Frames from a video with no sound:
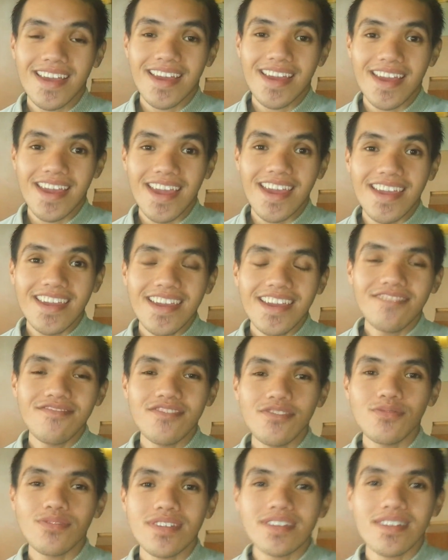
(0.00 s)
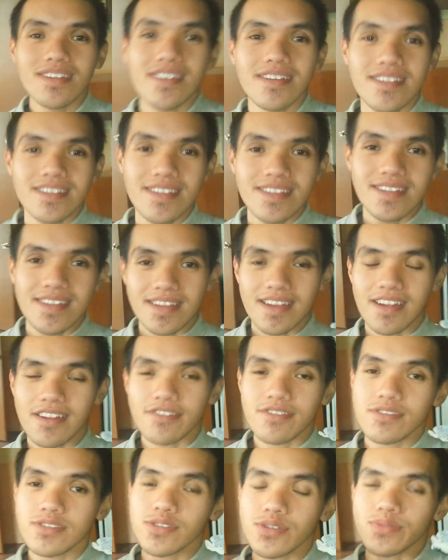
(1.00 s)
Hey everyone, how are
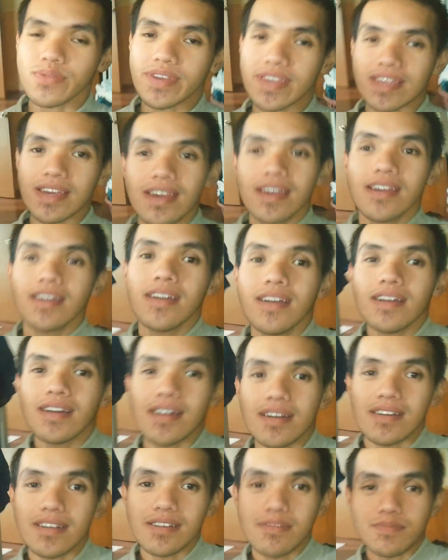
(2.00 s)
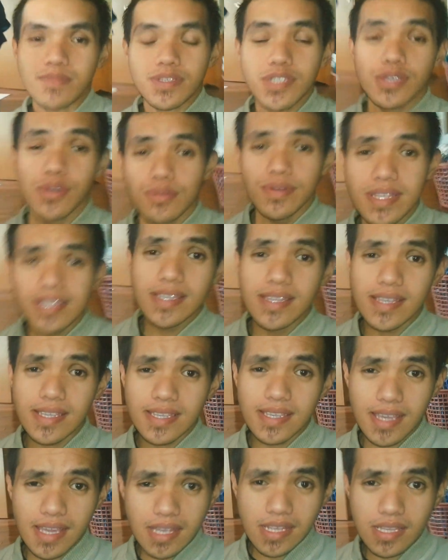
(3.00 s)
you doing? Um, so it's the
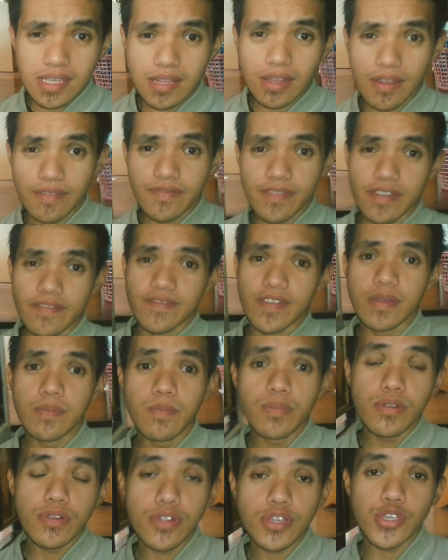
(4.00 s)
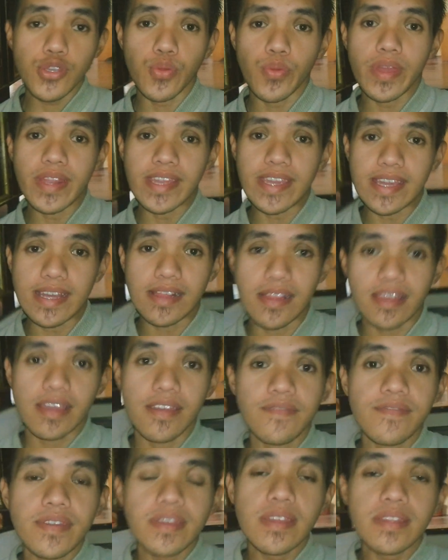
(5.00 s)
6th of November
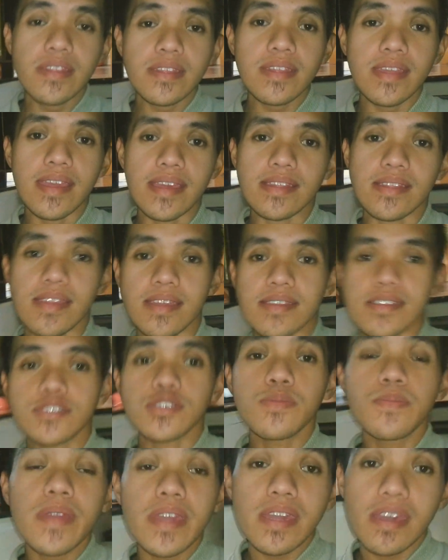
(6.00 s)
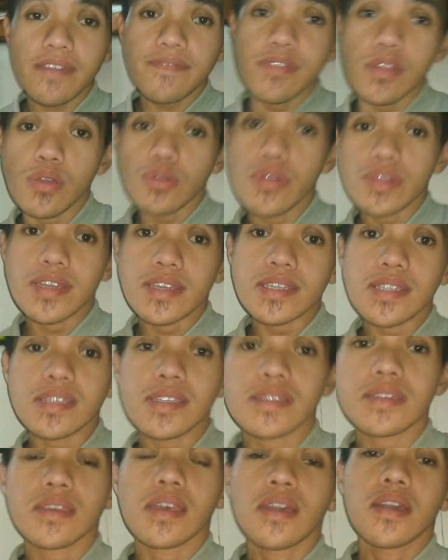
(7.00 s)
2011, and as you may have
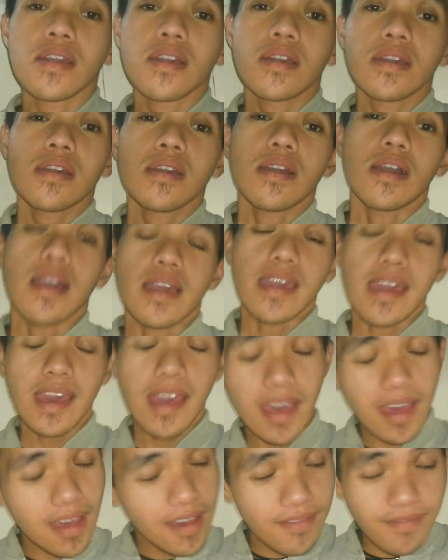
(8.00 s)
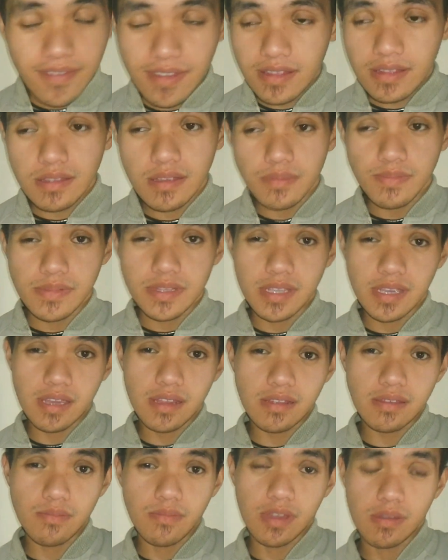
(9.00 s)
noticed, I haven't
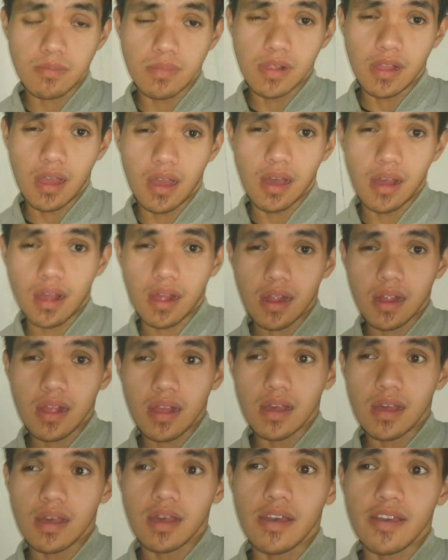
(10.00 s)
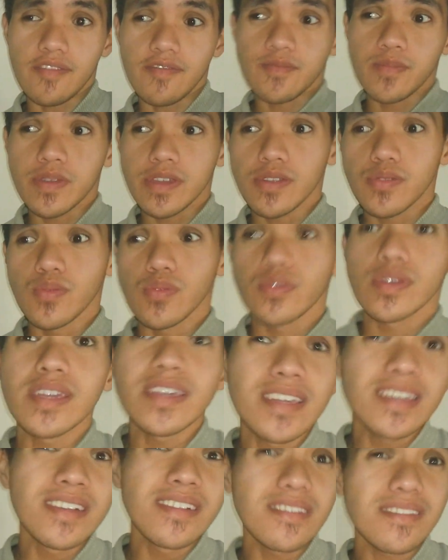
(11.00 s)
updated my blog. Uh, I've been
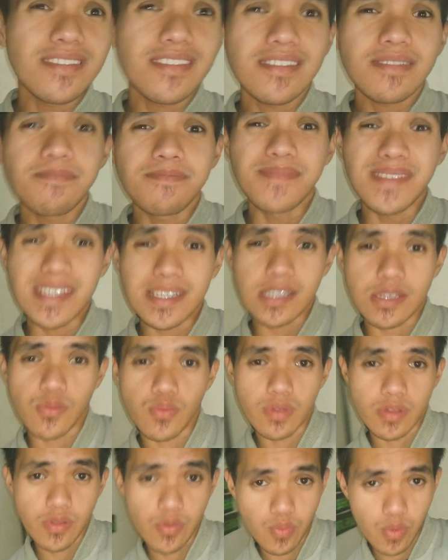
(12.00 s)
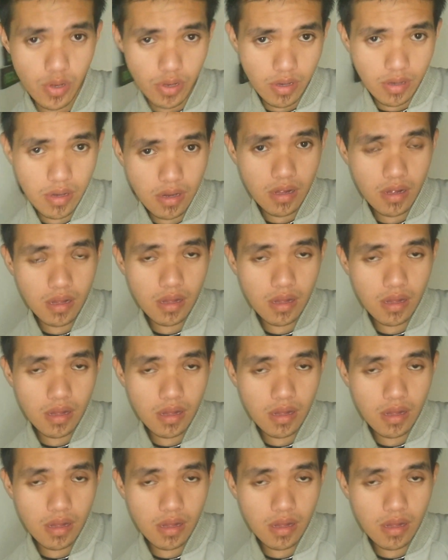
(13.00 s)
really busy with work.